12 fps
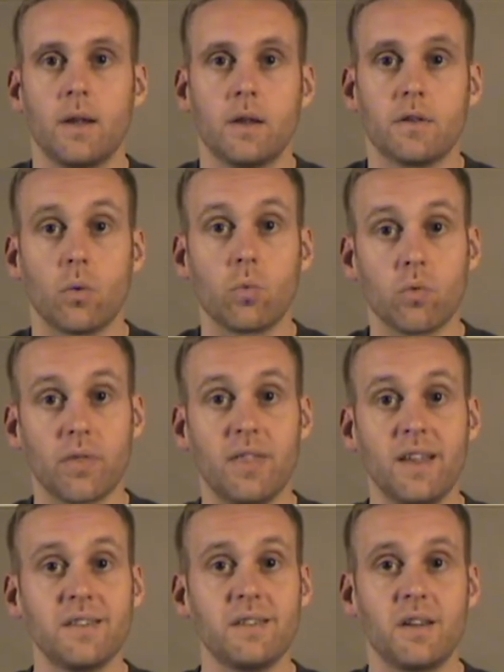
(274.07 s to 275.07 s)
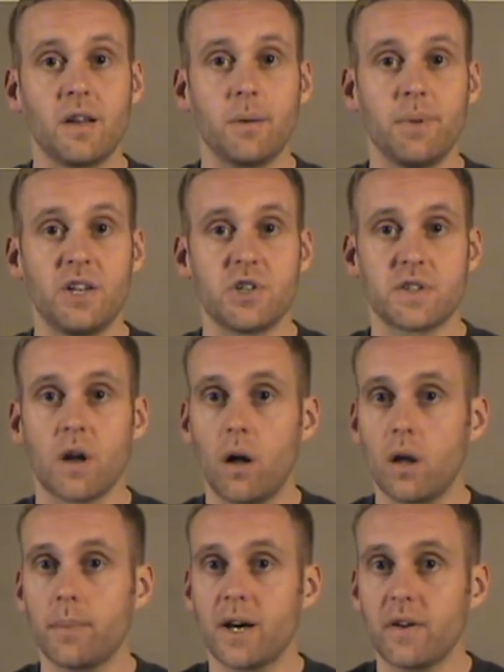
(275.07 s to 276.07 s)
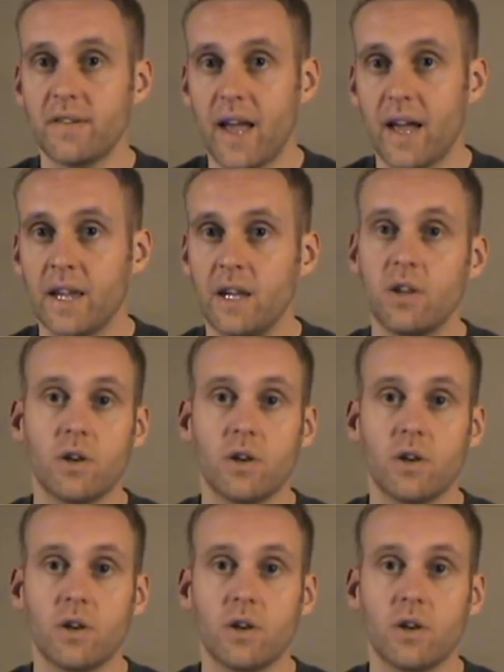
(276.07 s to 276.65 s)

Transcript: So this is going to be just all about attacking.